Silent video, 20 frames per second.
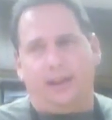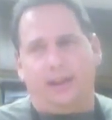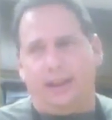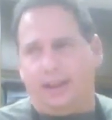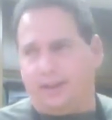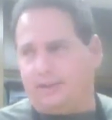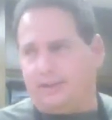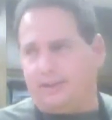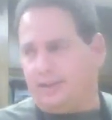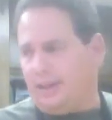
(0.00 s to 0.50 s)

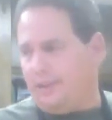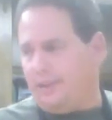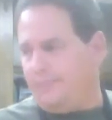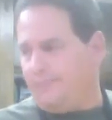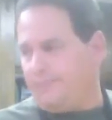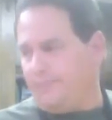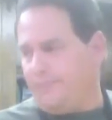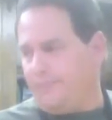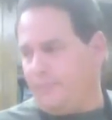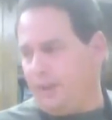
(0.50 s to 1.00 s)
It's
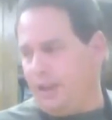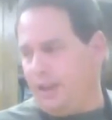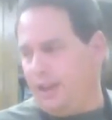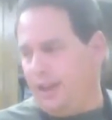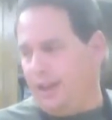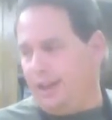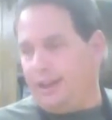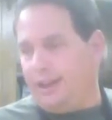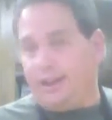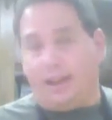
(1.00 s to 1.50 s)

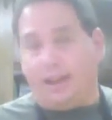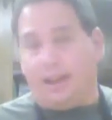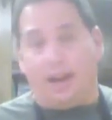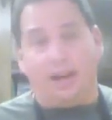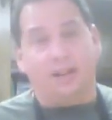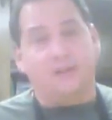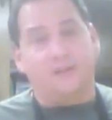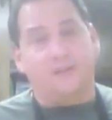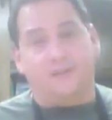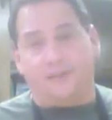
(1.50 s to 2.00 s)
not
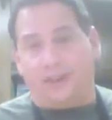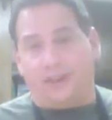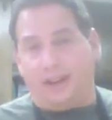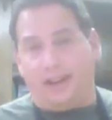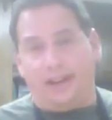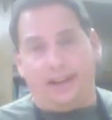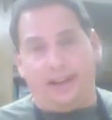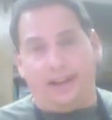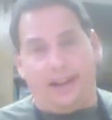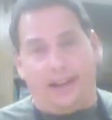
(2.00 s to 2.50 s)
as
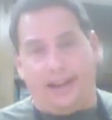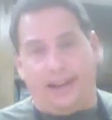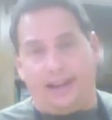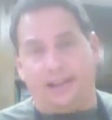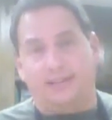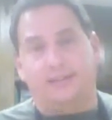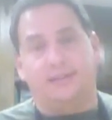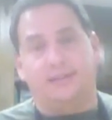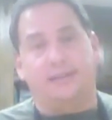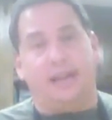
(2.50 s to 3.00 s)
fine
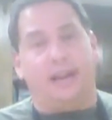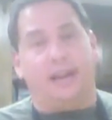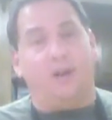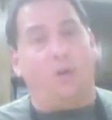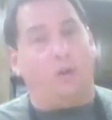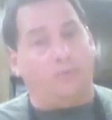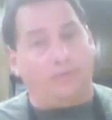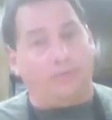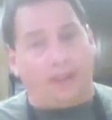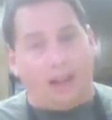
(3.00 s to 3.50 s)
as, say,
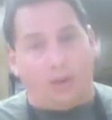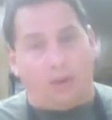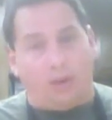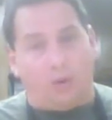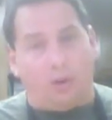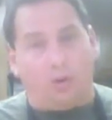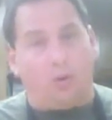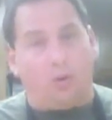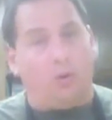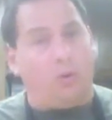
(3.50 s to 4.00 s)
corn
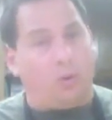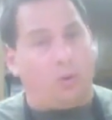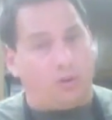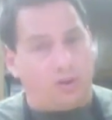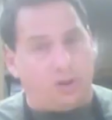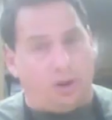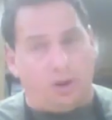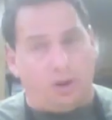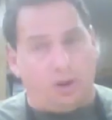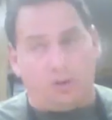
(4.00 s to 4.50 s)
flour or
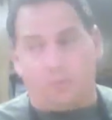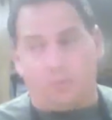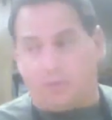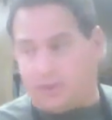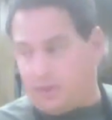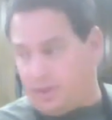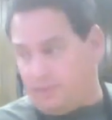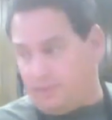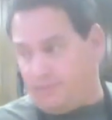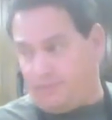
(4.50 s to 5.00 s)
cornstarch, which
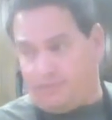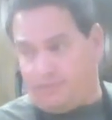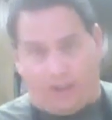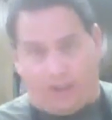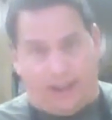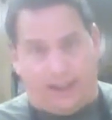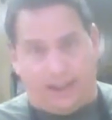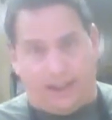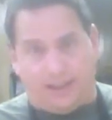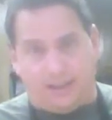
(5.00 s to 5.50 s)
is the
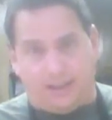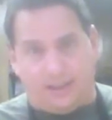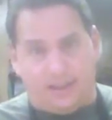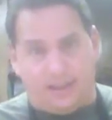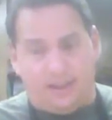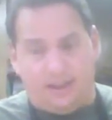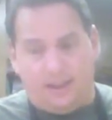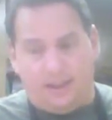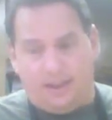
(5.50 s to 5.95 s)
finest.